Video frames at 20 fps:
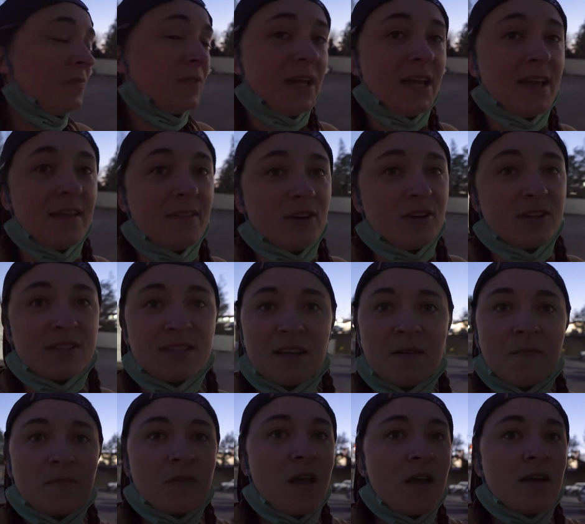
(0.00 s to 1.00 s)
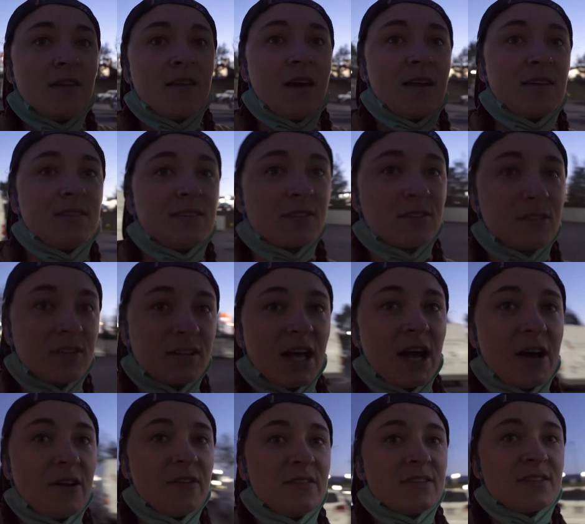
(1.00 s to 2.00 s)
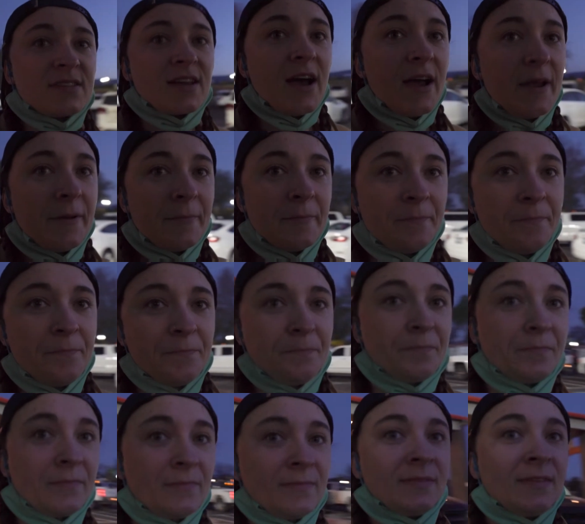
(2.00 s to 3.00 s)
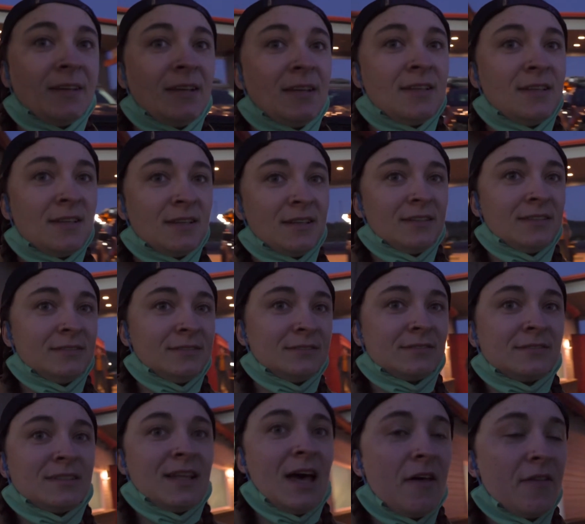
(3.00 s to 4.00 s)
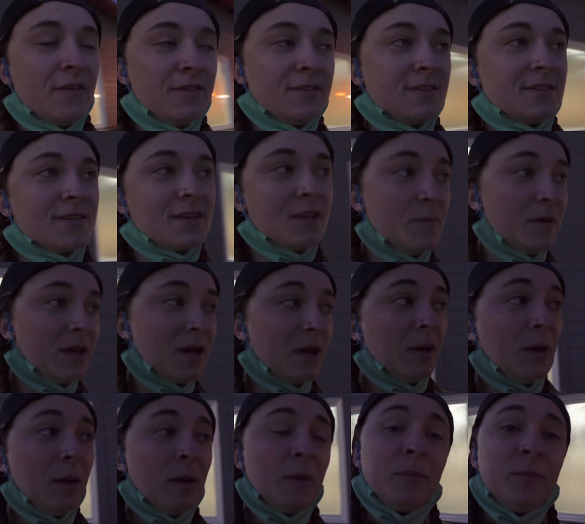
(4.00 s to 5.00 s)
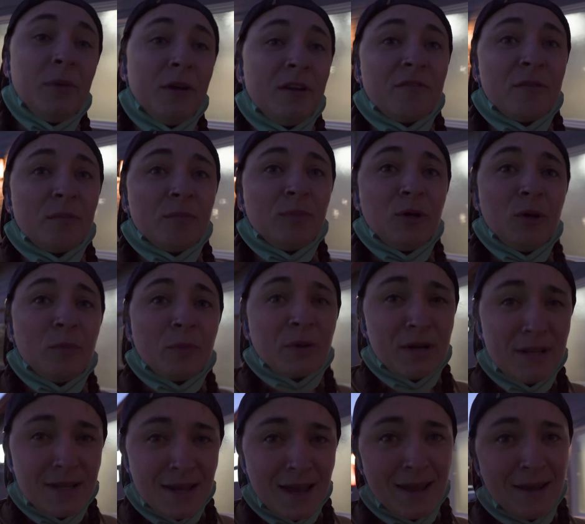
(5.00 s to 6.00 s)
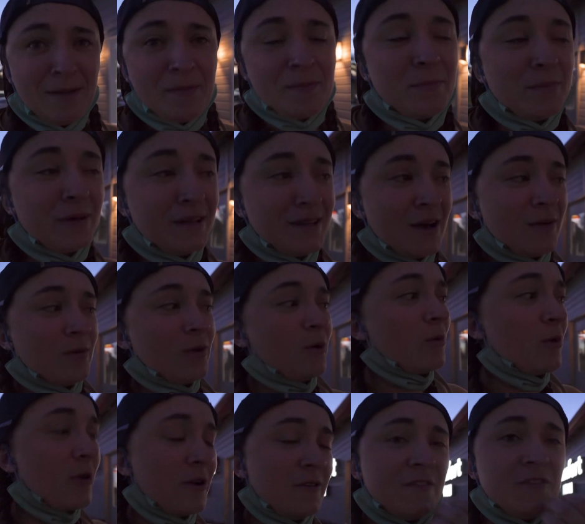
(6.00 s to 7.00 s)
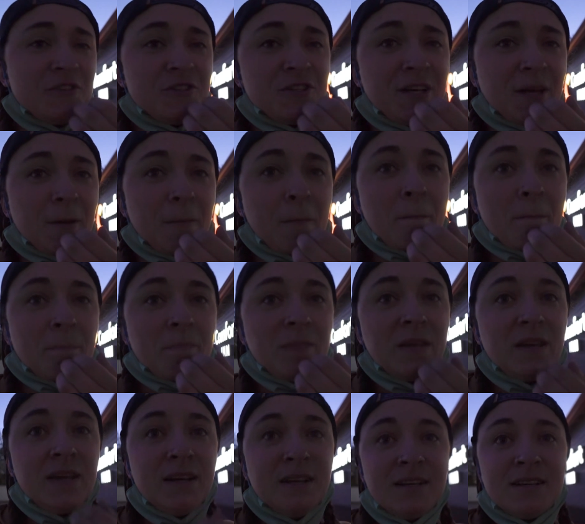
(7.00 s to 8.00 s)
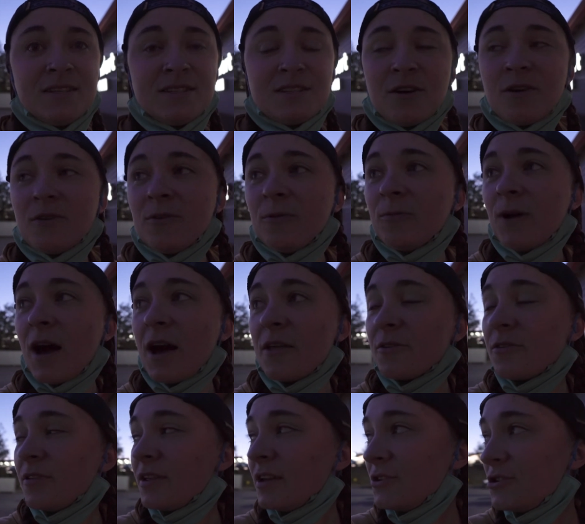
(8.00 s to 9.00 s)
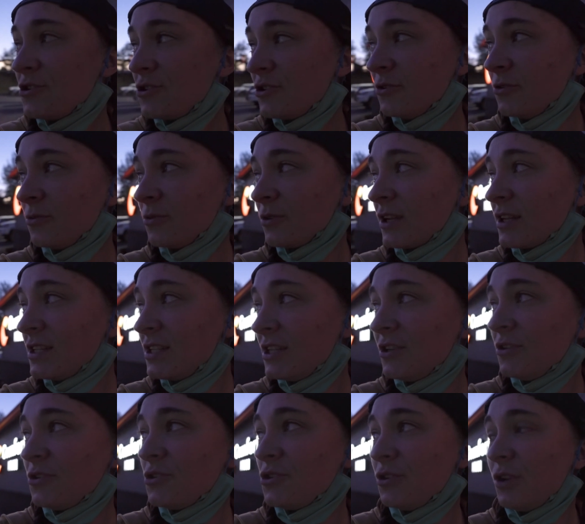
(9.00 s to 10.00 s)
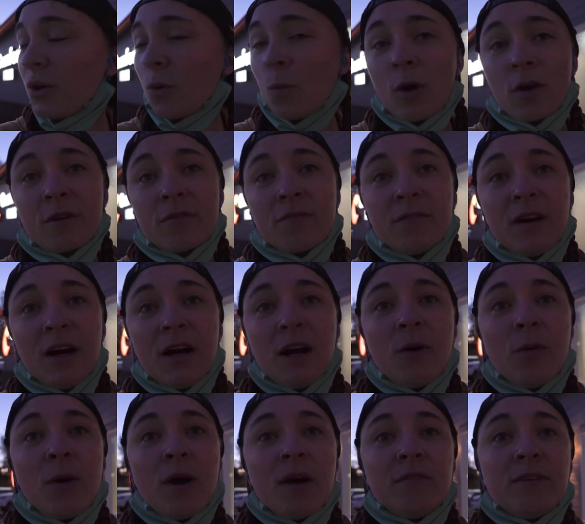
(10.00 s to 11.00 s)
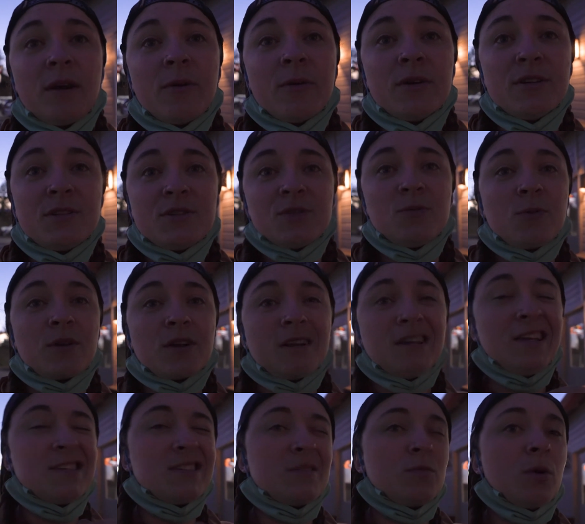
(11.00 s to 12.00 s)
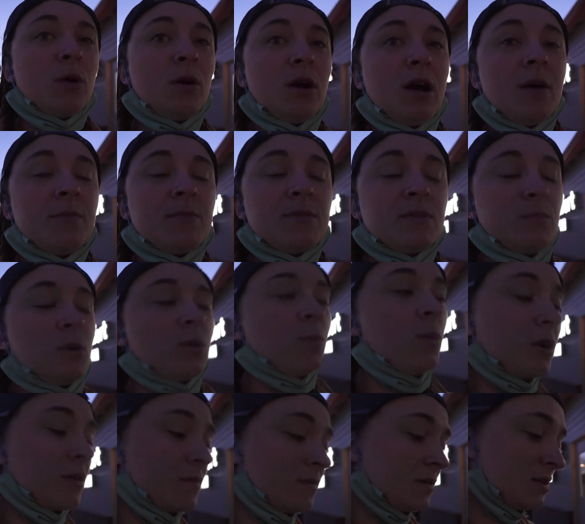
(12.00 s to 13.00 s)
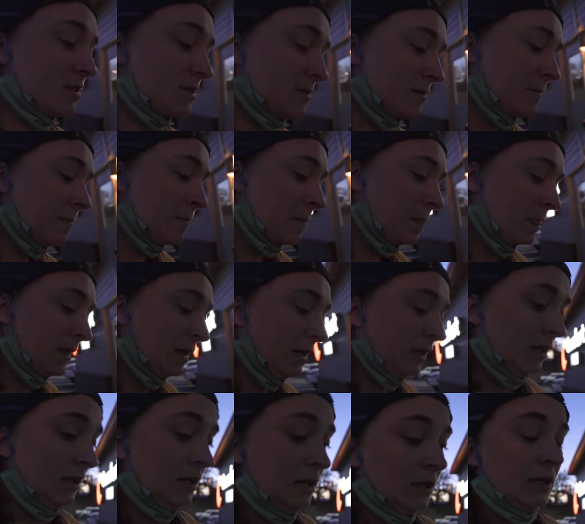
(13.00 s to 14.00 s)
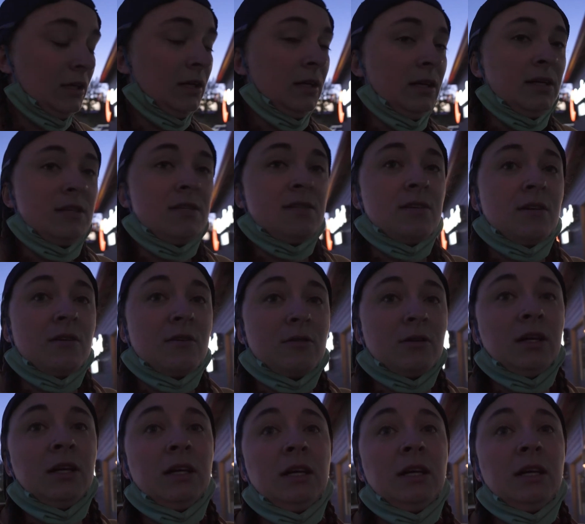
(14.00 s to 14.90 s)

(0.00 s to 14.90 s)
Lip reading: and there's not a single cloud in the sky. Cloudless. It's going to be a beautiful bluebird day, but not what we were envisioning. So rather than continue shooting wildflowers, we're going to hit some more waterfalls. So